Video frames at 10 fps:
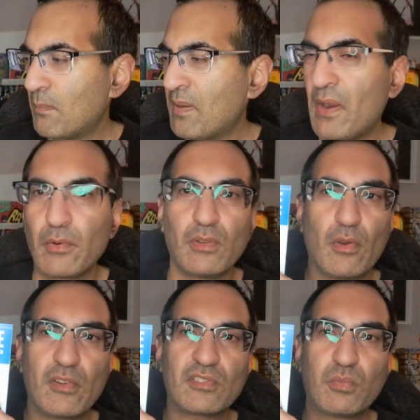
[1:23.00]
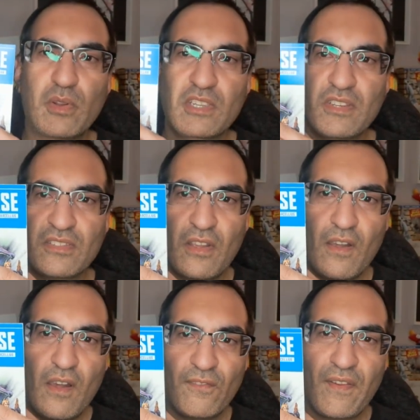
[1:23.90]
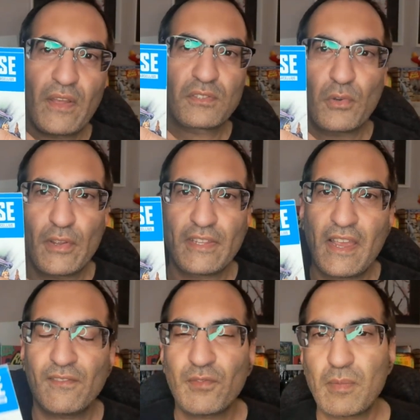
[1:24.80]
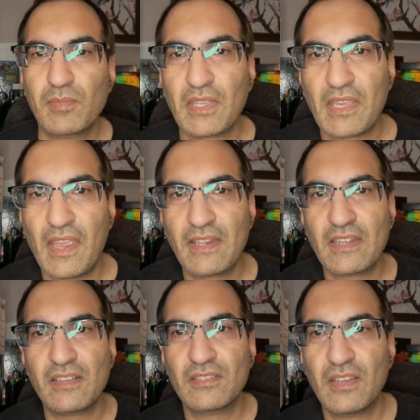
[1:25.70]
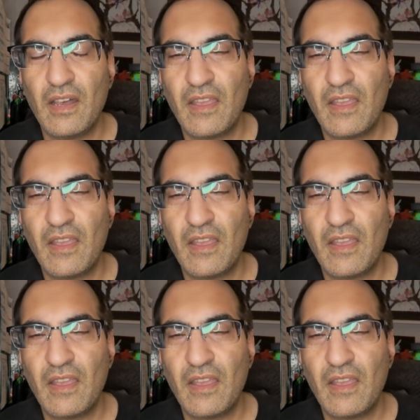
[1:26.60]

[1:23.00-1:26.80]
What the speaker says: Power Lords, which is a failed toy line from the 80s.